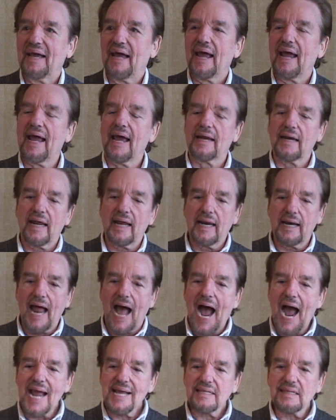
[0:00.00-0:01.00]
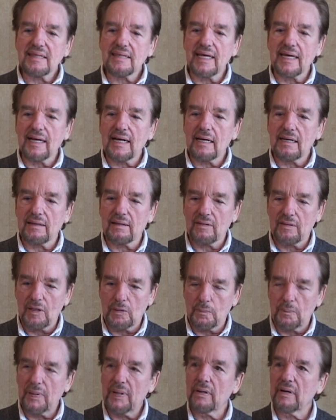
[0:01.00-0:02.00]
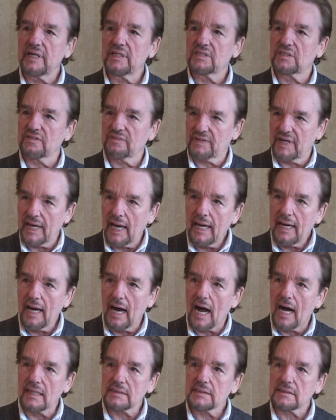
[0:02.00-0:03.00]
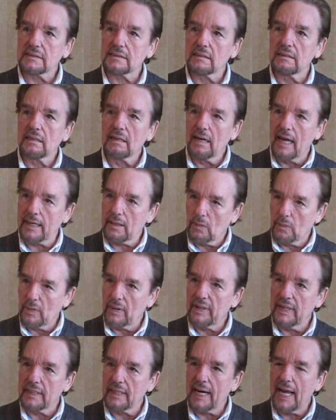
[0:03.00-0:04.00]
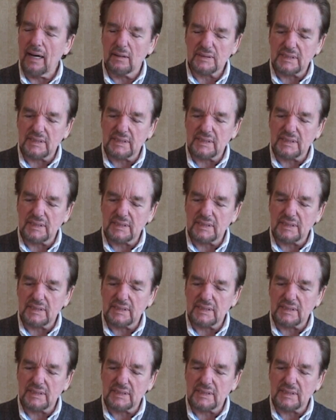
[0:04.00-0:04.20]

And I think that periods of chaos like we're in now,